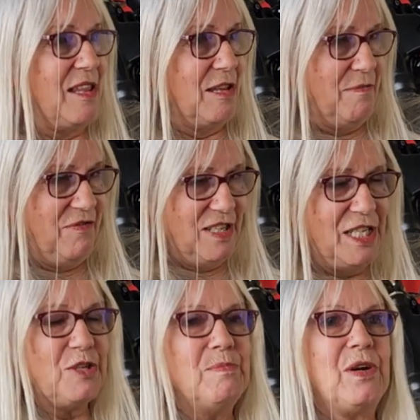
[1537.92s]
The
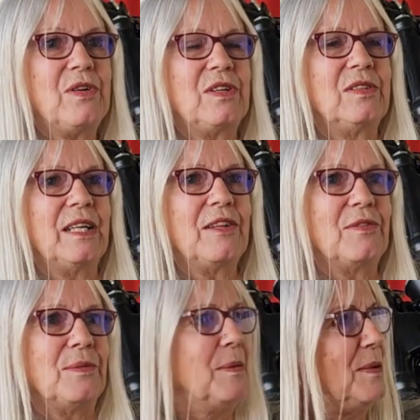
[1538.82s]
village miracle. And I
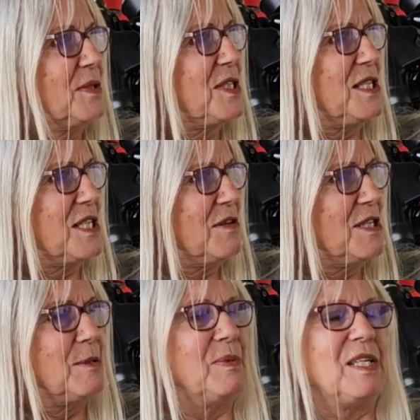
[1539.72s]
thought, well, what's this going
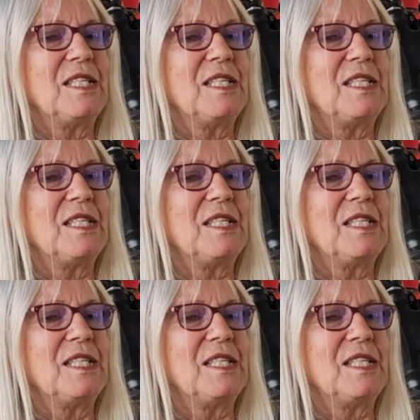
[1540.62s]
to be?